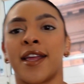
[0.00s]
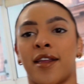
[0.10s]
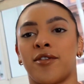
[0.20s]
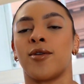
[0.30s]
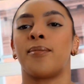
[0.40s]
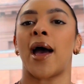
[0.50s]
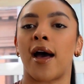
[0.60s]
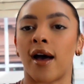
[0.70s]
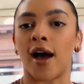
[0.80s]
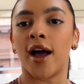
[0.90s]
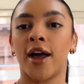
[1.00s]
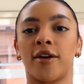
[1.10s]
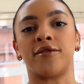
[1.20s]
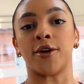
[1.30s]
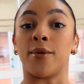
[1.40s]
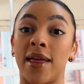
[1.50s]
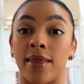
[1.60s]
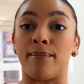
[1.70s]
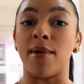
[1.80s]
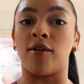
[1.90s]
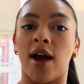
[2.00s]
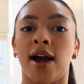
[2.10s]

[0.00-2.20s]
give you a better view in the mirror,